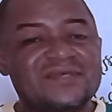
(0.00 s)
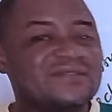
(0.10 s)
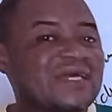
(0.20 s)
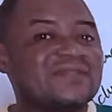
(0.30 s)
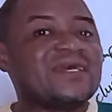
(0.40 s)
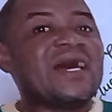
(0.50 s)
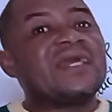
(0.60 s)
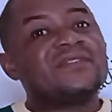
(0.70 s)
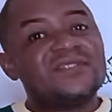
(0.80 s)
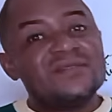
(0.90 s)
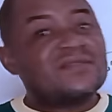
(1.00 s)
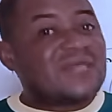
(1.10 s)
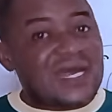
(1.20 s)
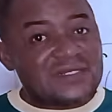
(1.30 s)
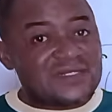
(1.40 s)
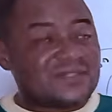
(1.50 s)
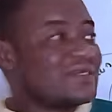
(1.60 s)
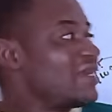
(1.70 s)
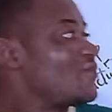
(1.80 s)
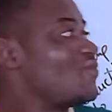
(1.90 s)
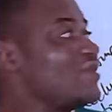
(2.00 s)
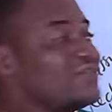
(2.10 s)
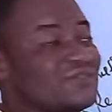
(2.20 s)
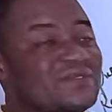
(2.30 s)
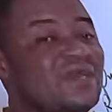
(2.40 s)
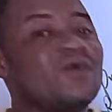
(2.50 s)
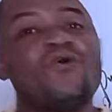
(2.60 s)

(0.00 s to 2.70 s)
that the ideal gas equation